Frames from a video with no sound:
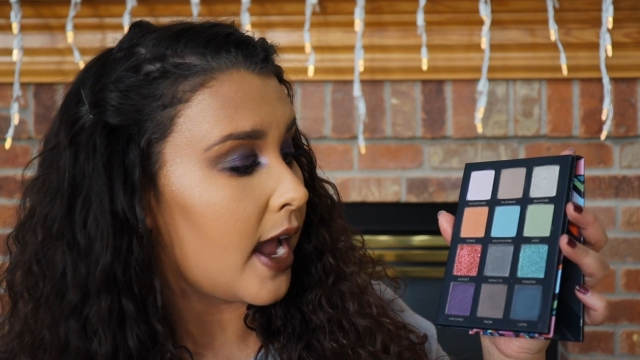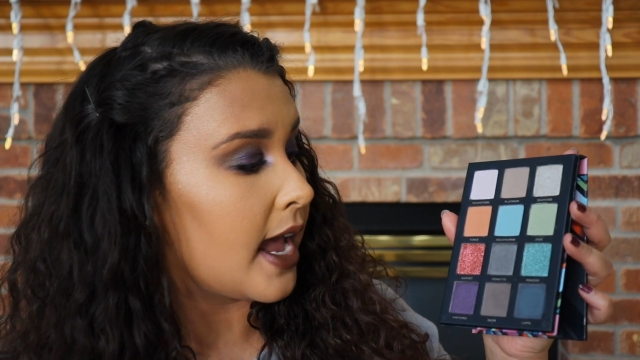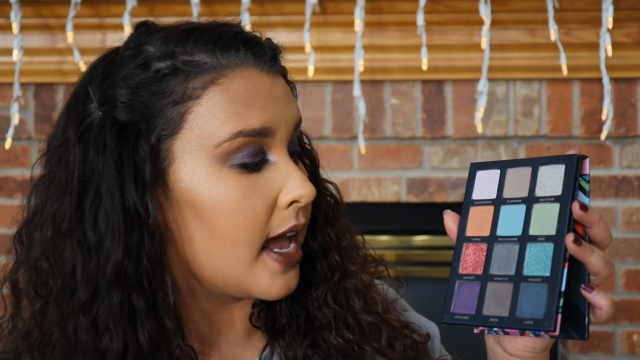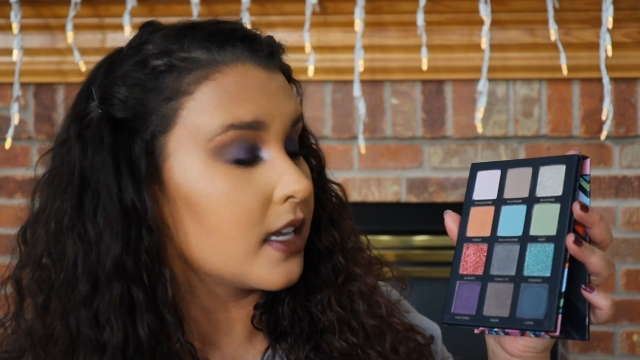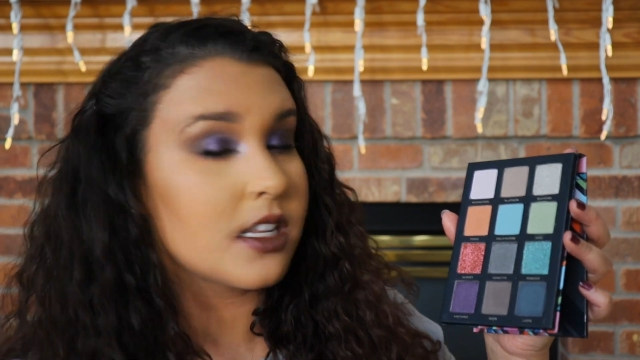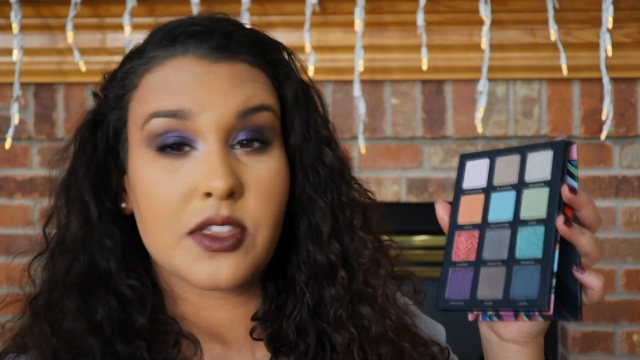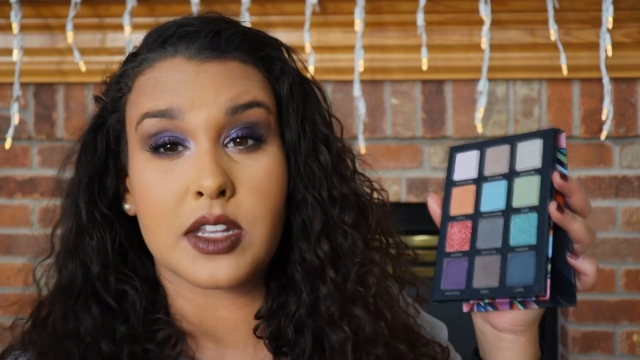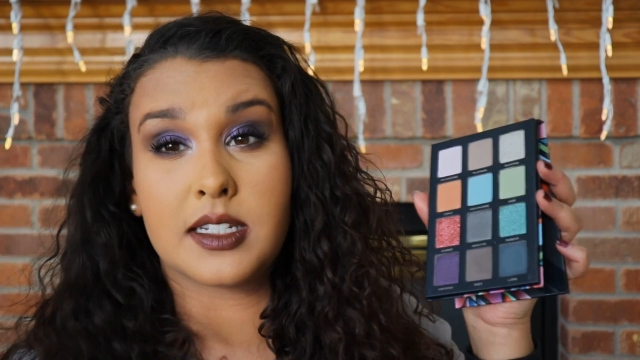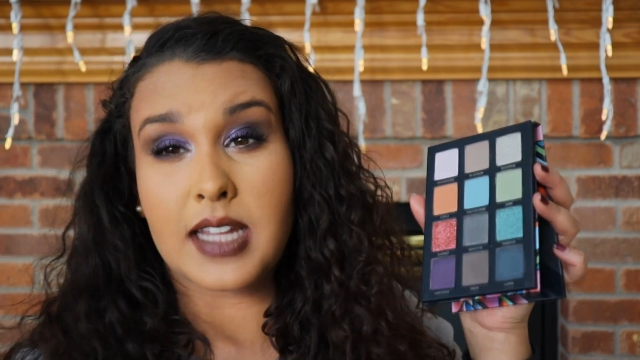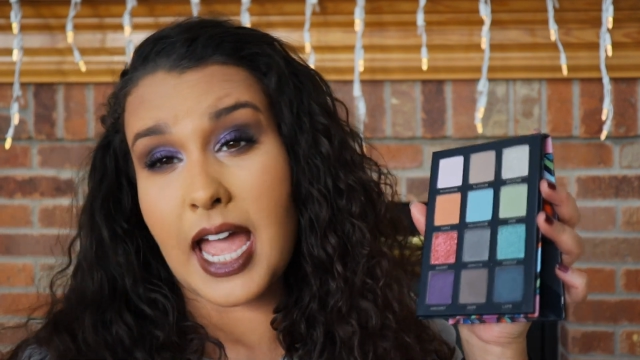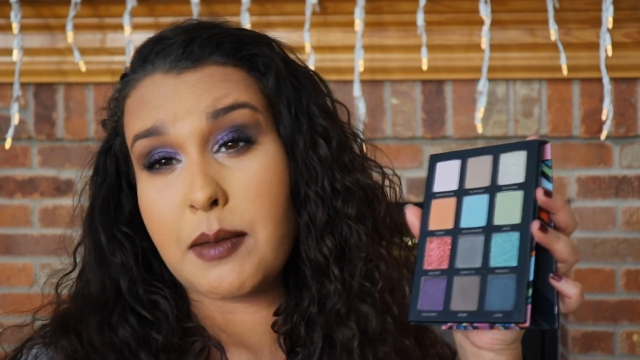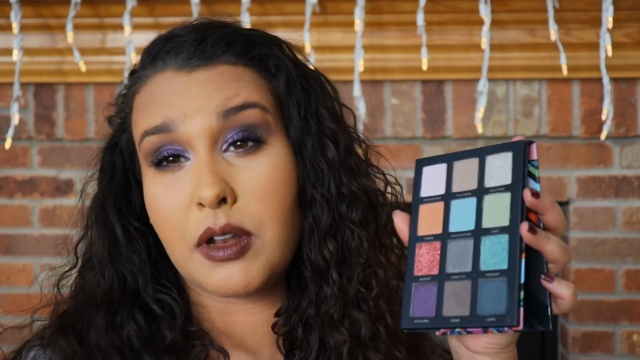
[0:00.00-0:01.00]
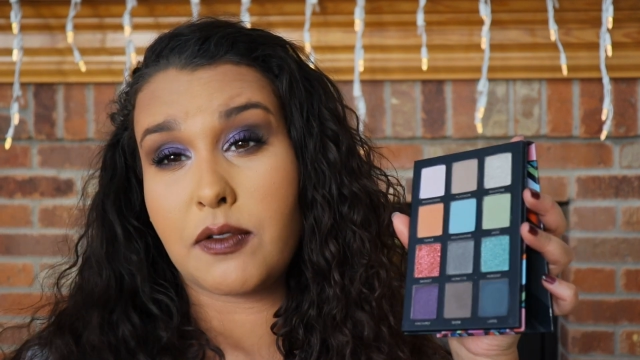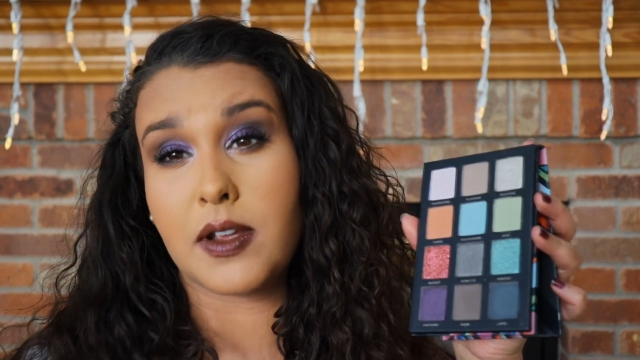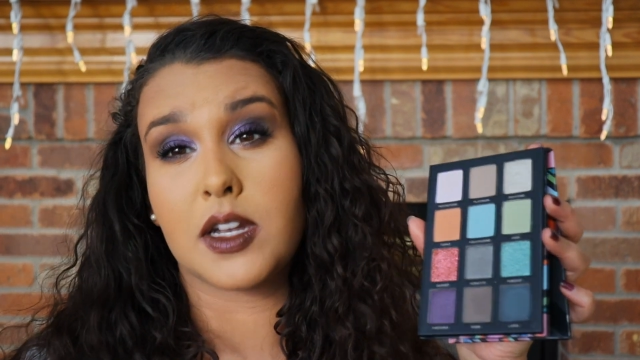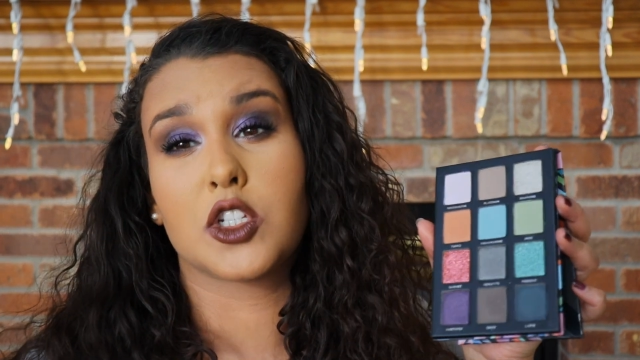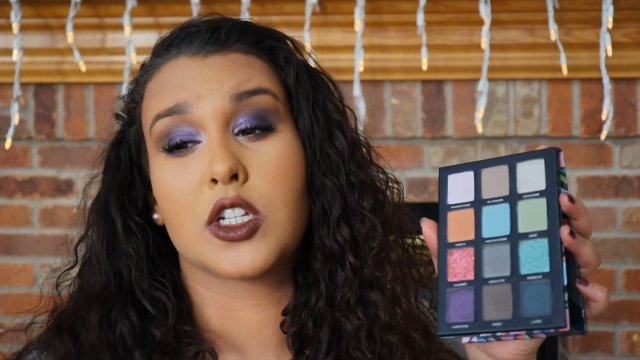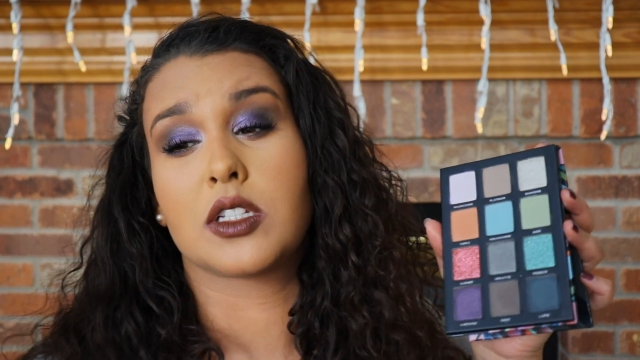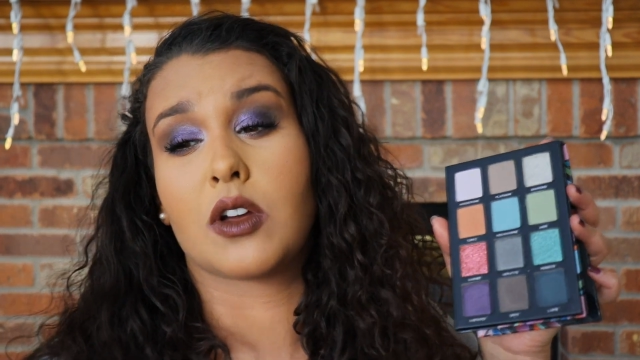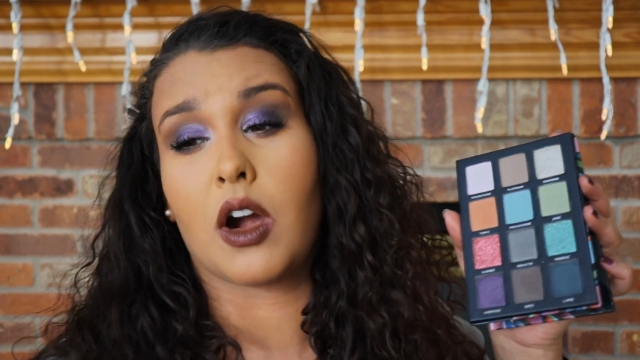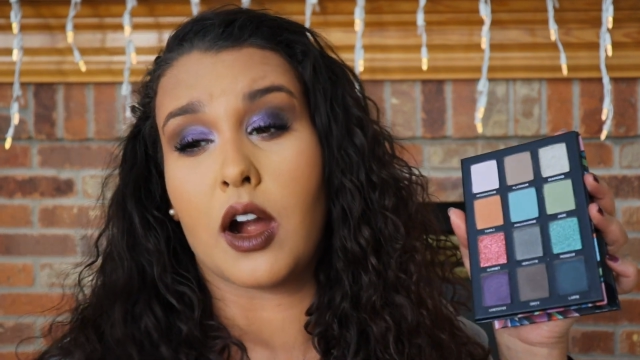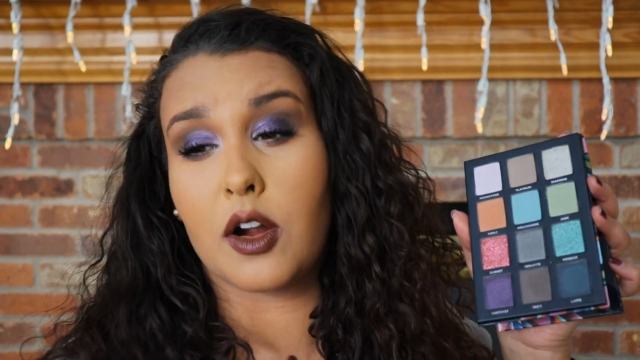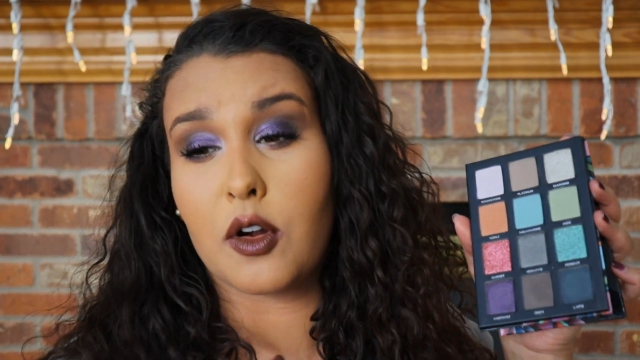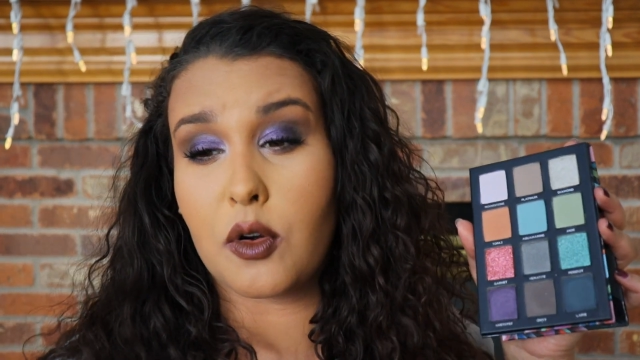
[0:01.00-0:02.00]
and the diamond finishes
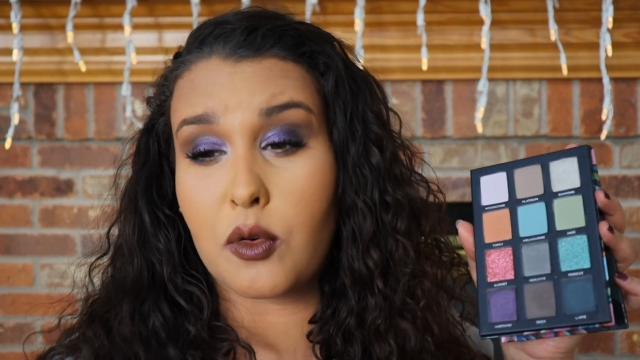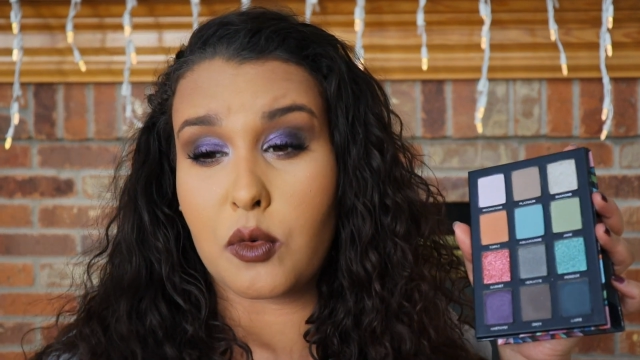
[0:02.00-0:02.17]
are